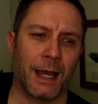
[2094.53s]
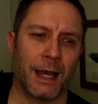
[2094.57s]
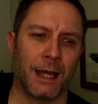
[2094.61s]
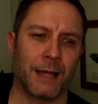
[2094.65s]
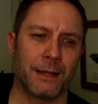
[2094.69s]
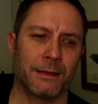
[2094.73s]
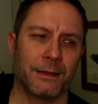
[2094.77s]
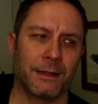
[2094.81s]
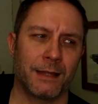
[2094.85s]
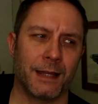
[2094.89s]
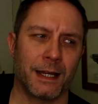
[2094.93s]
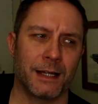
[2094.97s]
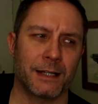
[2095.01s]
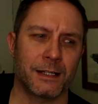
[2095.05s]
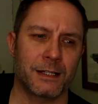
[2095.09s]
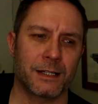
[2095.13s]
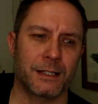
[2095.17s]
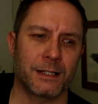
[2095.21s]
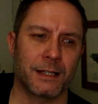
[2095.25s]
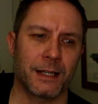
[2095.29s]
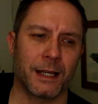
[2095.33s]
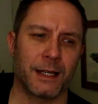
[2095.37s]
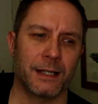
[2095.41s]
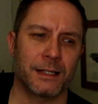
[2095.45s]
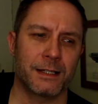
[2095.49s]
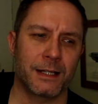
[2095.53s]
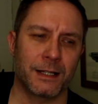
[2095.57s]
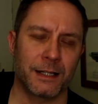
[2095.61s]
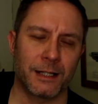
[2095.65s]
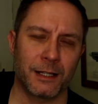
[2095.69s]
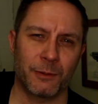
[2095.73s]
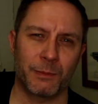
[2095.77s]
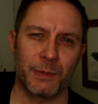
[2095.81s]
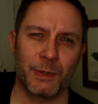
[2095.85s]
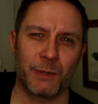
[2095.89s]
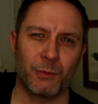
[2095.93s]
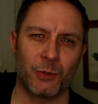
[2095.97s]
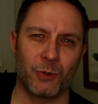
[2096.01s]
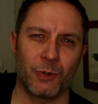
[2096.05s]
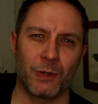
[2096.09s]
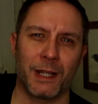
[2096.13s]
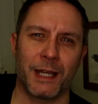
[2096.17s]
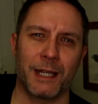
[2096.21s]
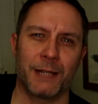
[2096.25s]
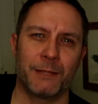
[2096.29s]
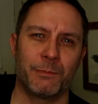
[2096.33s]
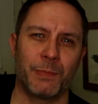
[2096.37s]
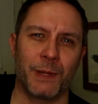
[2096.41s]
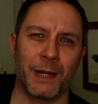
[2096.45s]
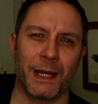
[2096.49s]
and that's it's a little bit more
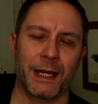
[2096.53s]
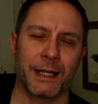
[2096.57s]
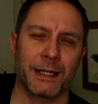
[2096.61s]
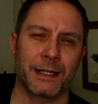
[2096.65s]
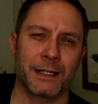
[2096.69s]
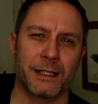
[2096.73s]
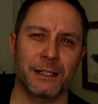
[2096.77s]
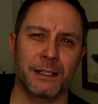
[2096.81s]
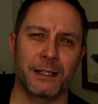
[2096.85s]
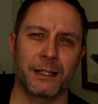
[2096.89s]
laid back.